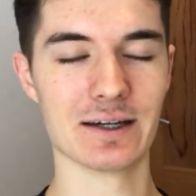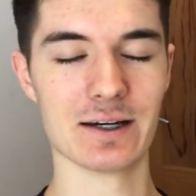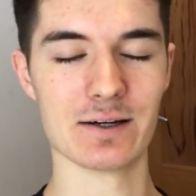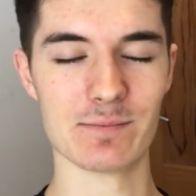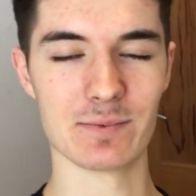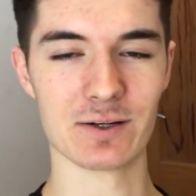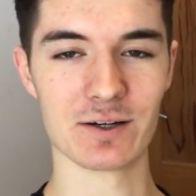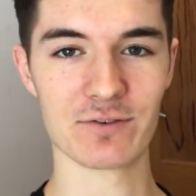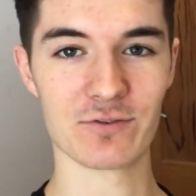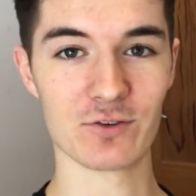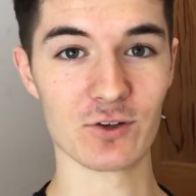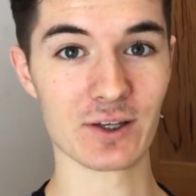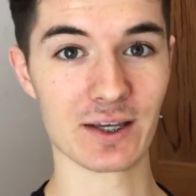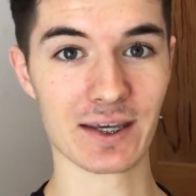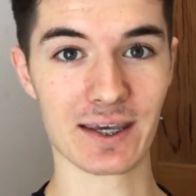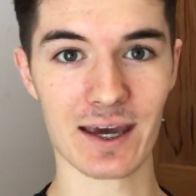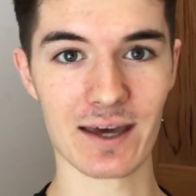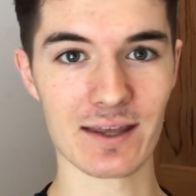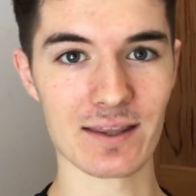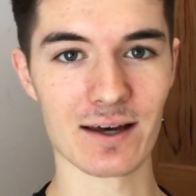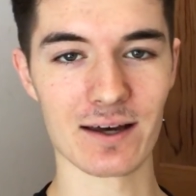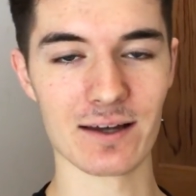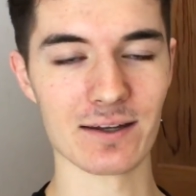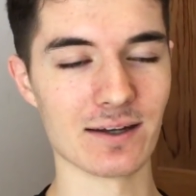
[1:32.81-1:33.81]
Um, and I fully
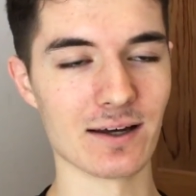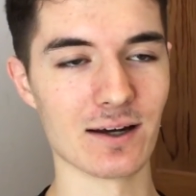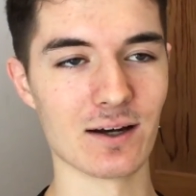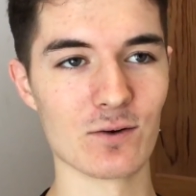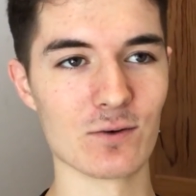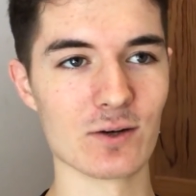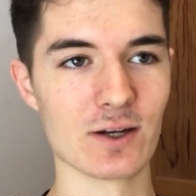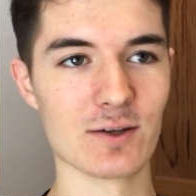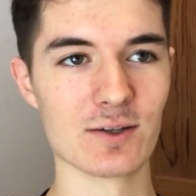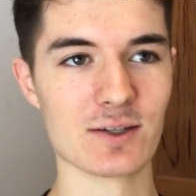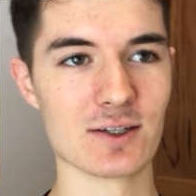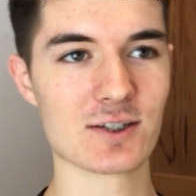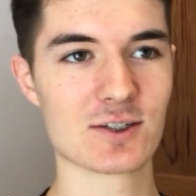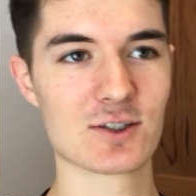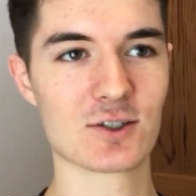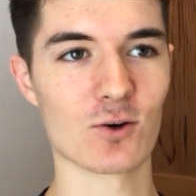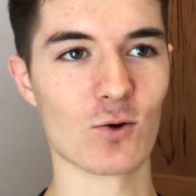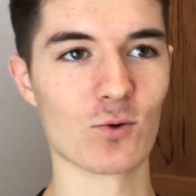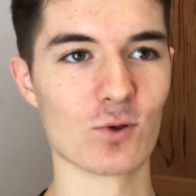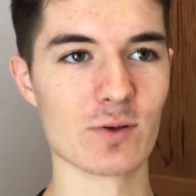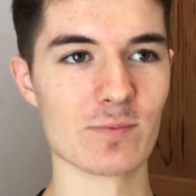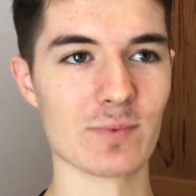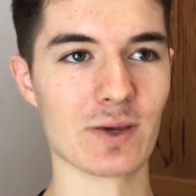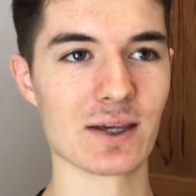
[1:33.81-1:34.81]
get that now, and it
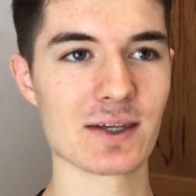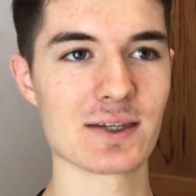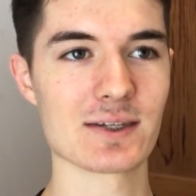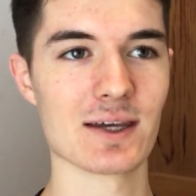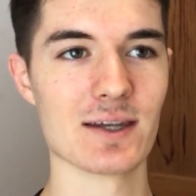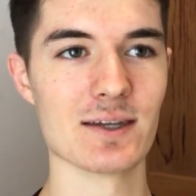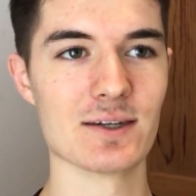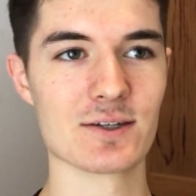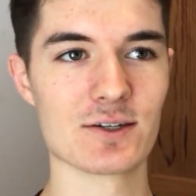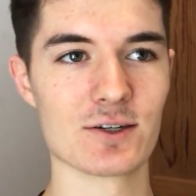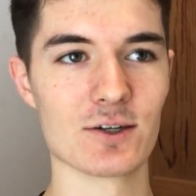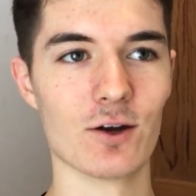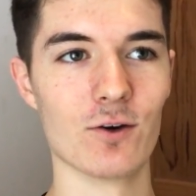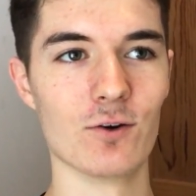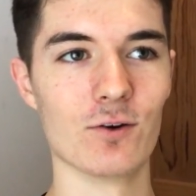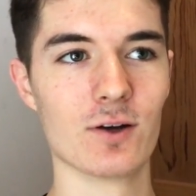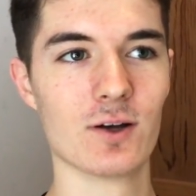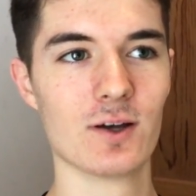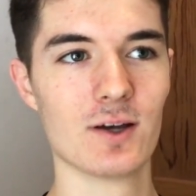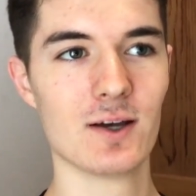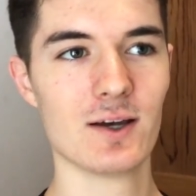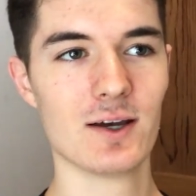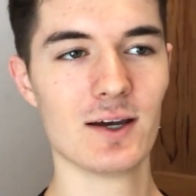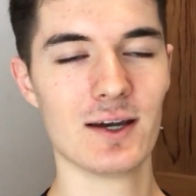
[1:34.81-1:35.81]
totally makes sense.
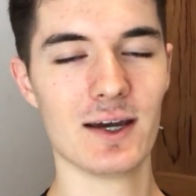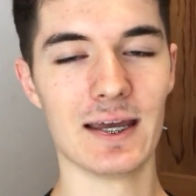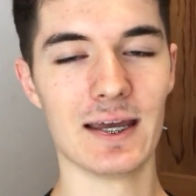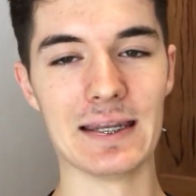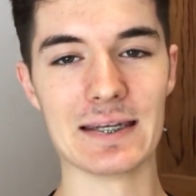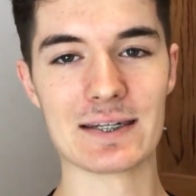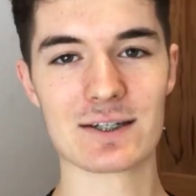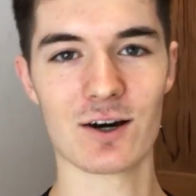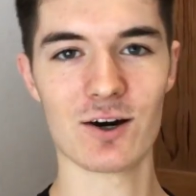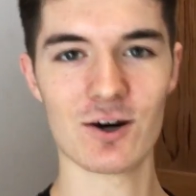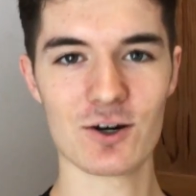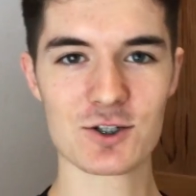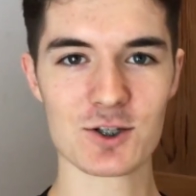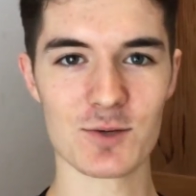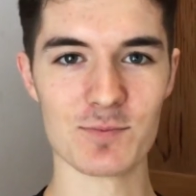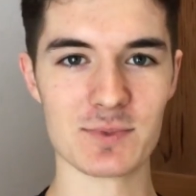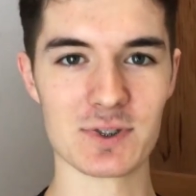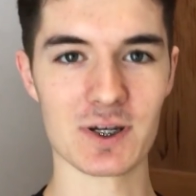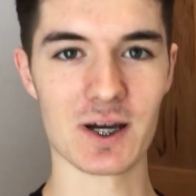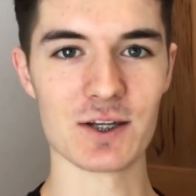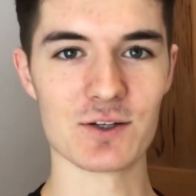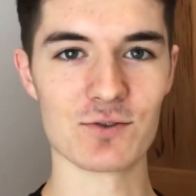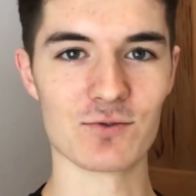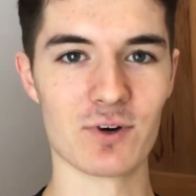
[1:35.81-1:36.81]
So, and it's hard
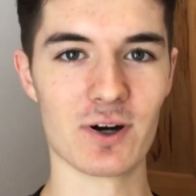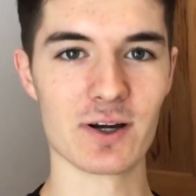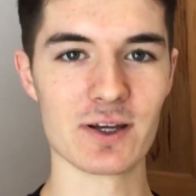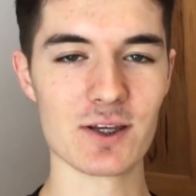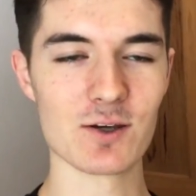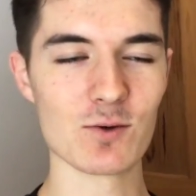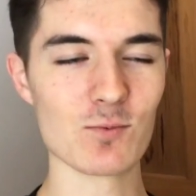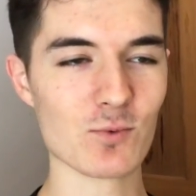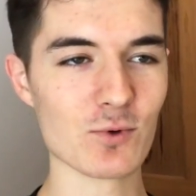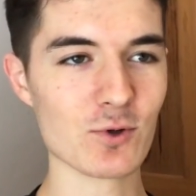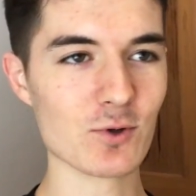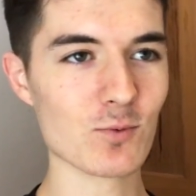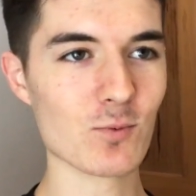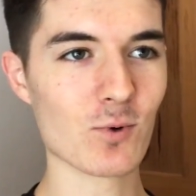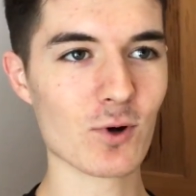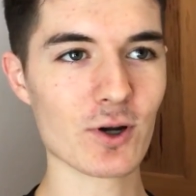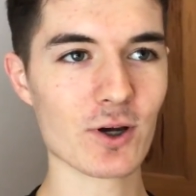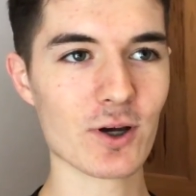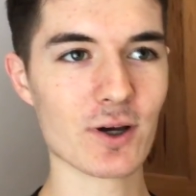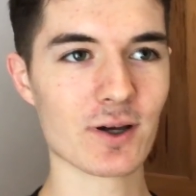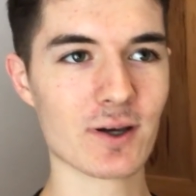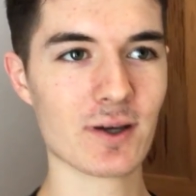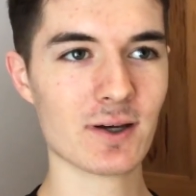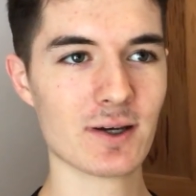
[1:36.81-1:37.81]
sometimes, right? You you
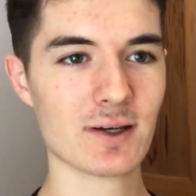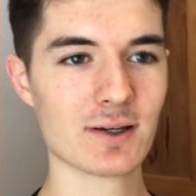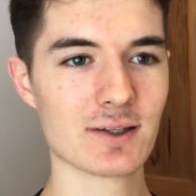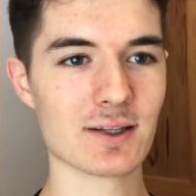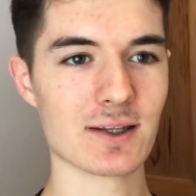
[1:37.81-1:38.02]
want to.